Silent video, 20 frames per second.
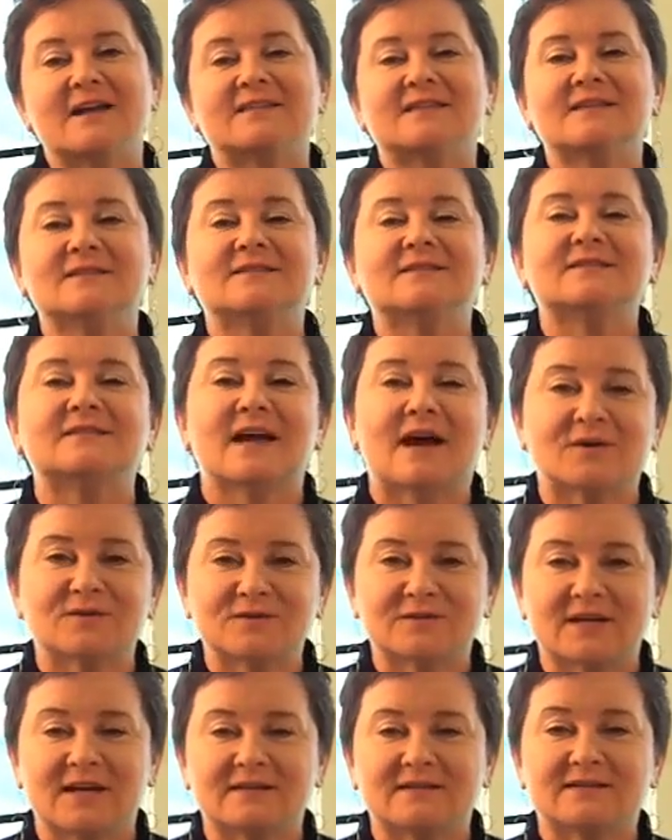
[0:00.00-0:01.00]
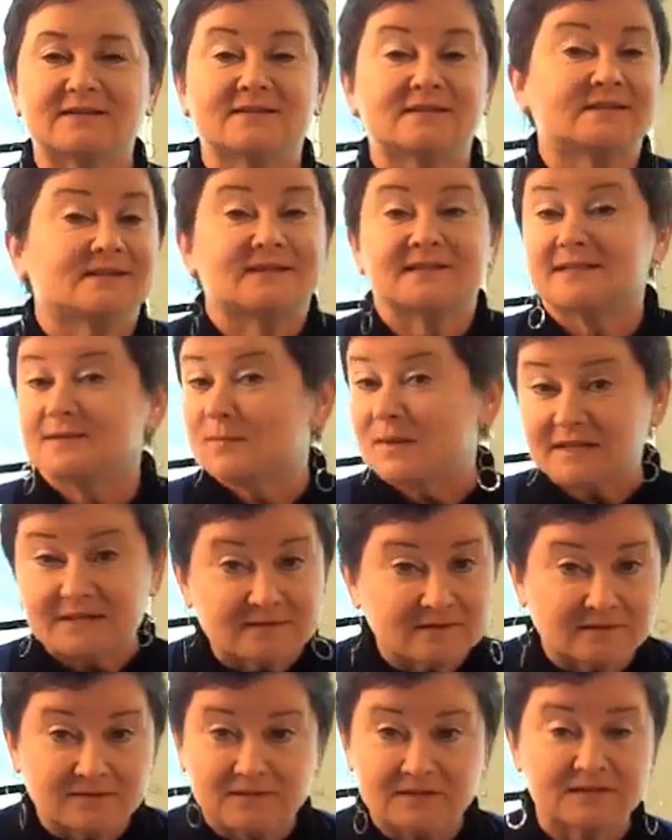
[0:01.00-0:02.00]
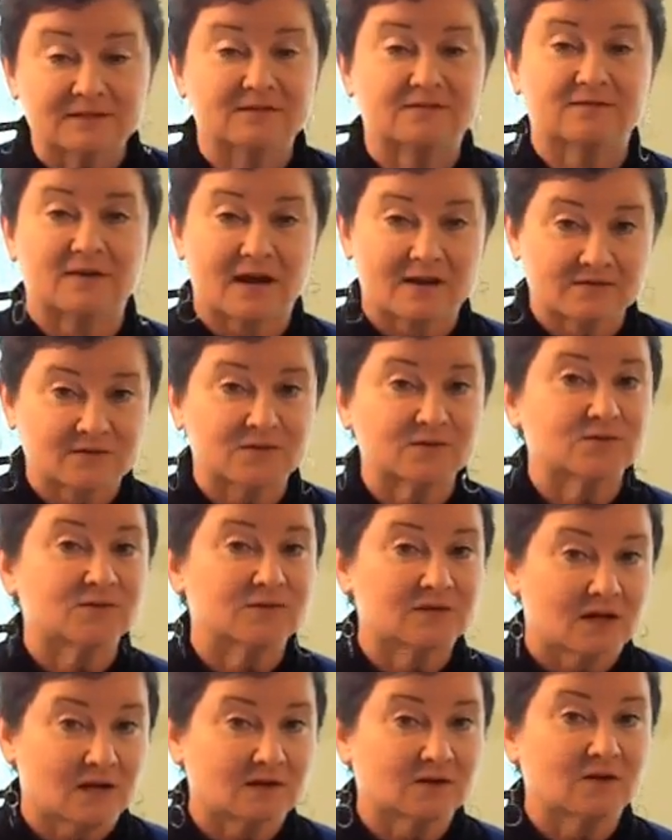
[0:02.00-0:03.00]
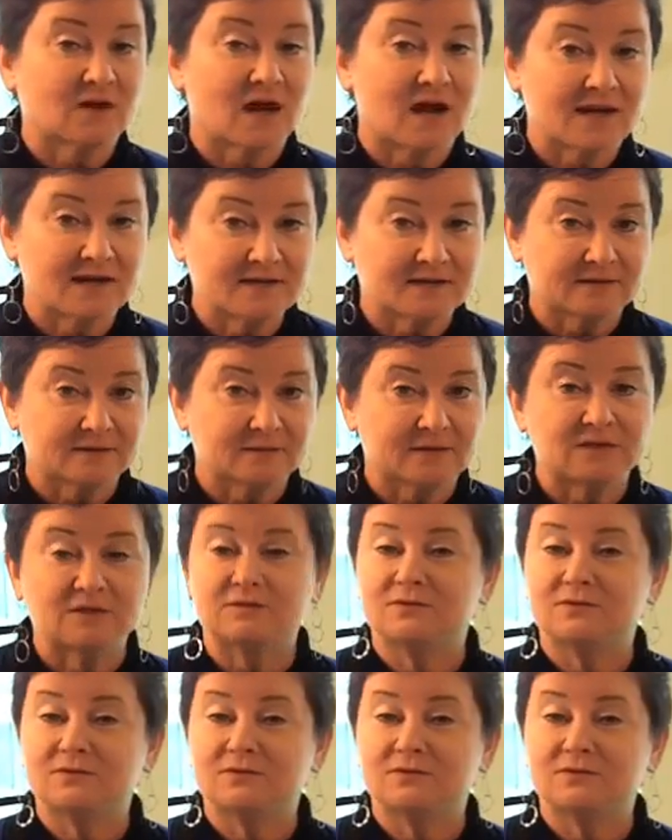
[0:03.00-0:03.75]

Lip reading: I think the downside is it's expensive. It's a $500 item.